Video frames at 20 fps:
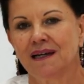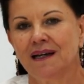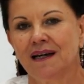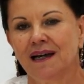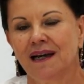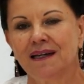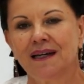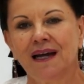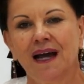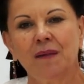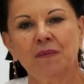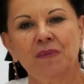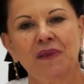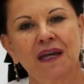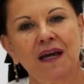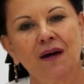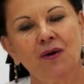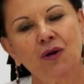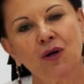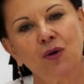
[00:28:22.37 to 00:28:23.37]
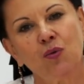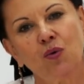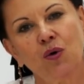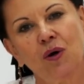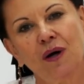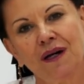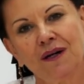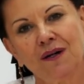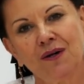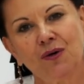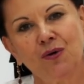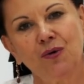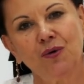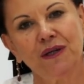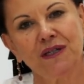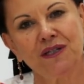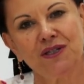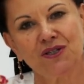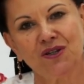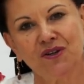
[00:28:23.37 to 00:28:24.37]
and I'm the only one who
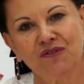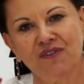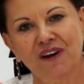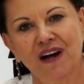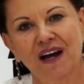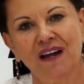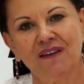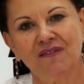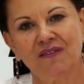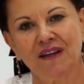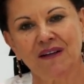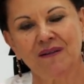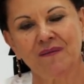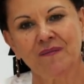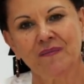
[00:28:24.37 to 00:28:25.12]
is surviving,